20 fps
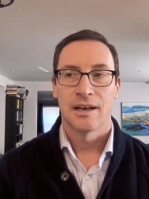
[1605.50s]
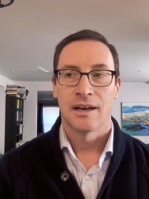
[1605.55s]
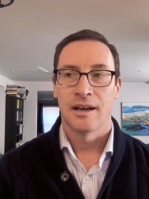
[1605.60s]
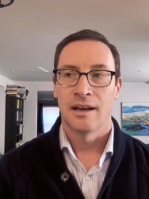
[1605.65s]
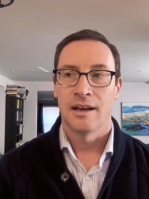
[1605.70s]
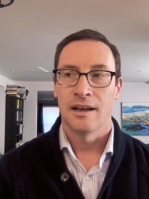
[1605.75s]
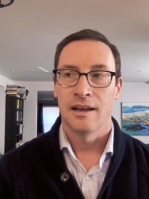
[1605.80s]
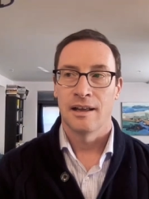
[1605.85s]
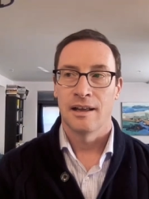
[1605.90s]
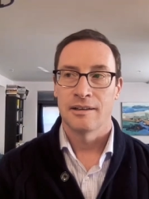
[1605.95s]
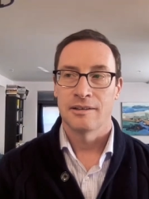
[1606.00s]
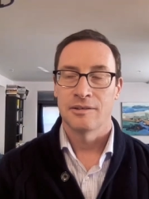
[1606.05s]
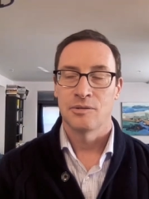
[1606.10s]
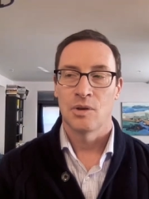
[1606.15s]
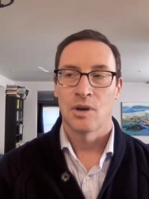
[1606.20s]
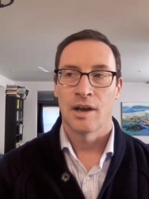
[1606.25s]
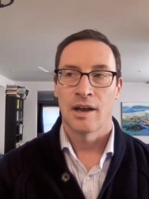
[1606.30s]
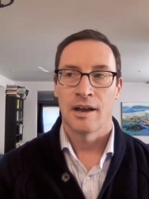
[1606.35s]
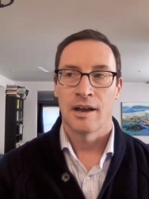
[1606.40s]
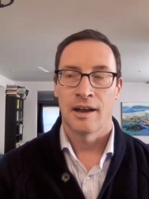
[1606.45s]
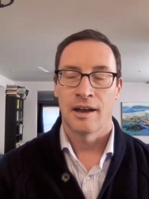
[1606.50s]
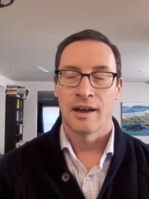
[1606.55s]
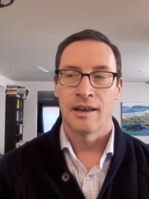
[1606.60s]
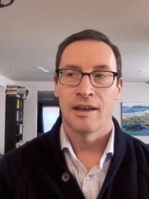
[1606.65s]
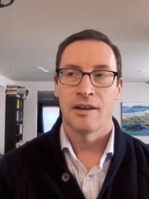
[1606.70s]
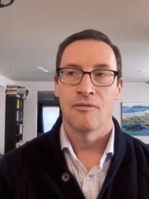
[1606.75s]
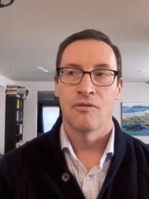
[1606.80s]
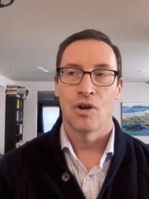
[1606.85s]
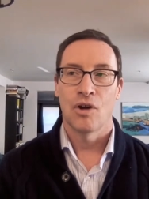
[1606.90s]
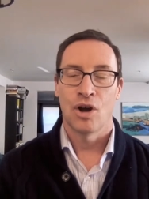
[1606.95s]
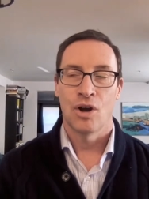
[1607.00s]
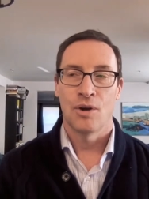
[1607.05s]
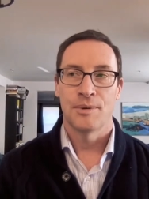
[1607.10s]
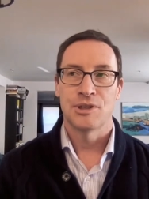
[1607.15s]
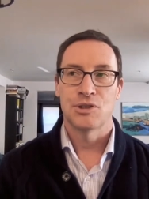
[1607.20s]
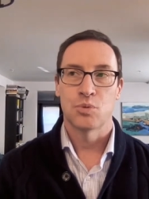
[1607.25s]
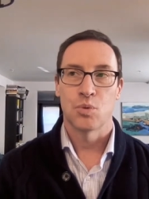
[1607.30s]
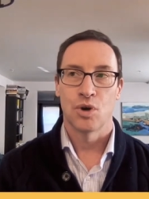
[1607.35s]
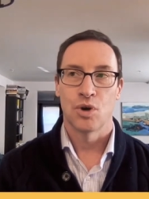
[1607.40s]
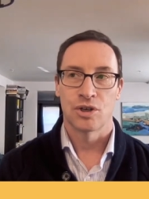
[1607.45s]
Uh, I have
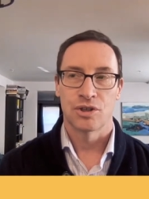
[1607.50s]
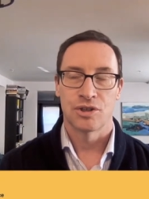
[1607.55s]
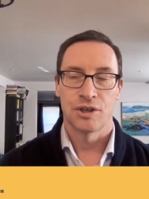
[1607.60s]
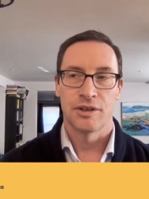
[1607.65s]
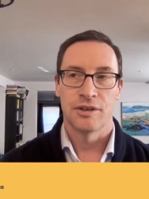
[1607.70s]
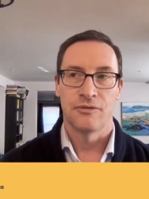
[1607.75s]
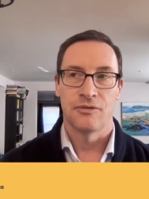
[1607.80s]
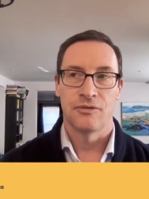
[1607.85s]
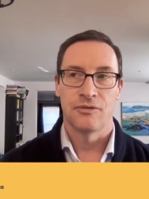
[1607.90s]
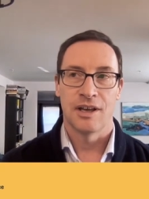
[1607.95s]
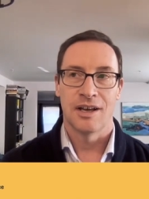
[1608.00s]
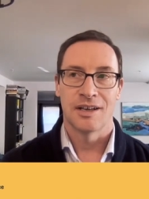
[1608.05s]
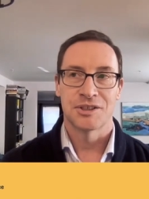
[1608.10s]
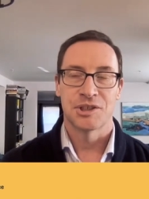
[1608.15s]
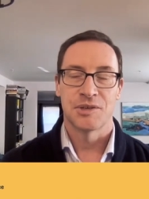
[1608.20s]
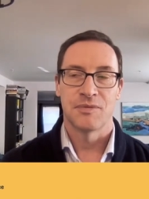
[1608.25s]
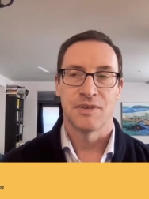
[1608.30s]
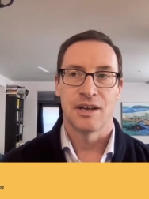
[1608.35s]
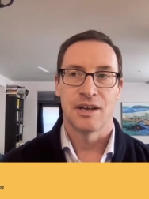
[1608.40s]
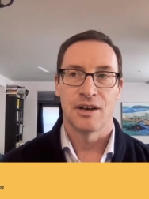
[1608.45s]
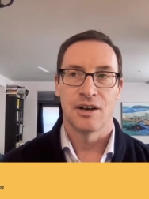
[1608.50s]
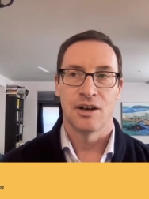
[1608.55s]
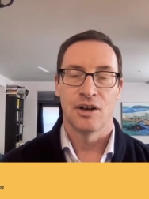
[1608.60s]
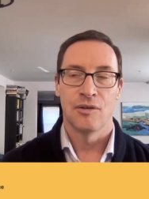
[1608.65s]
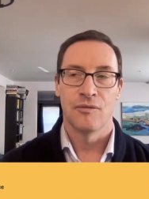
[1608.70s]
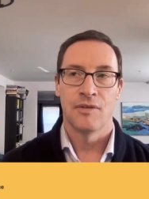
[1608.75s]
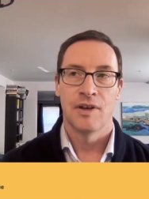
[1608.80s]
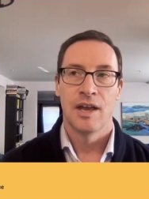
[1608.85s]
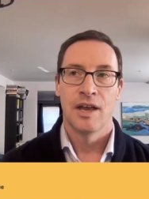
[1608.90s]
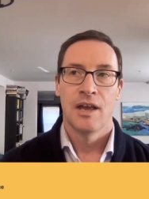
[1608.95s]
always worked on the philosophy of